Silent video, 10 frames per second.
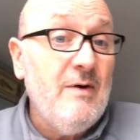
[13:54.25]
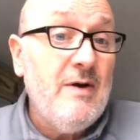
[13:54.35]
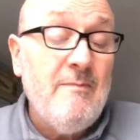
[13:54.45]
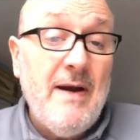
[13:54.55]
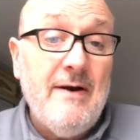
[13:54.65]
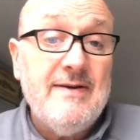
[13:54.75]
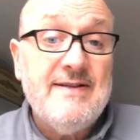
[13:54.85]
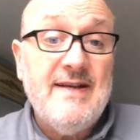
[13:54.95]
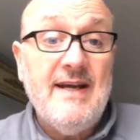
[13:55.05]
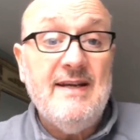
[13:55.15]
compare it to,
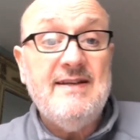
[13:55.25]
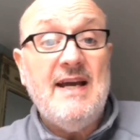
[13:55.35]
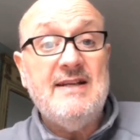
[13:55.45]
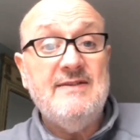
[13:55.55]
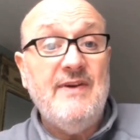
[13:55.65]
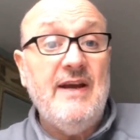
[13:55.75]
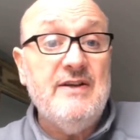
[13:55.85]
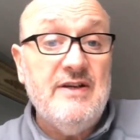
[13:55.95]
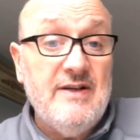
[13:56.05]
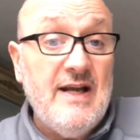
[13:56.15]
say, tax
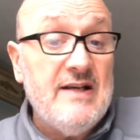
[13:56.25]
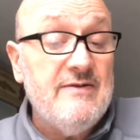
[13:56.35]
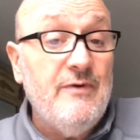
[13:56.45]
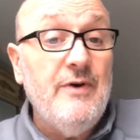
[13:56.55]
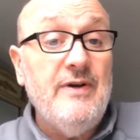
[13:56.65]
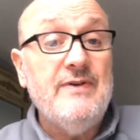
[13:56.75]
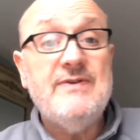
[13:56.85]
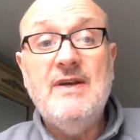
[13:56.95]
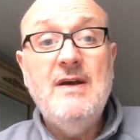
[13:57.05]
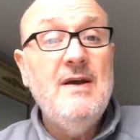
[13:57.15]
evasion and tax
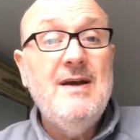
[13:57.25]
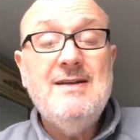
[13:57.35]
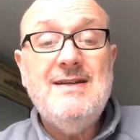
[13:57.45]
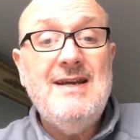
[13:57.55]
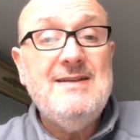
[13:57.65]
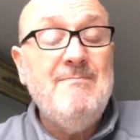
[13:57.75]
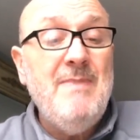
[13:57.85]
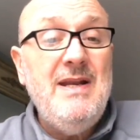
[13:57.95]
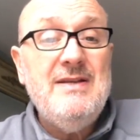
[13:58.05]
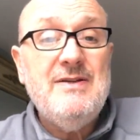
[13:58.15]
avoidance, it's
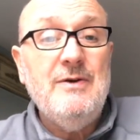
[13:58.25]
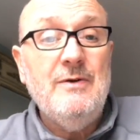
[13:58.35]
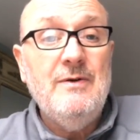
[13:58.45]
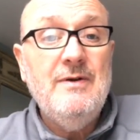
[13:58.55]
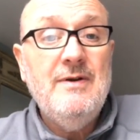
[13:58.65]
minuscule.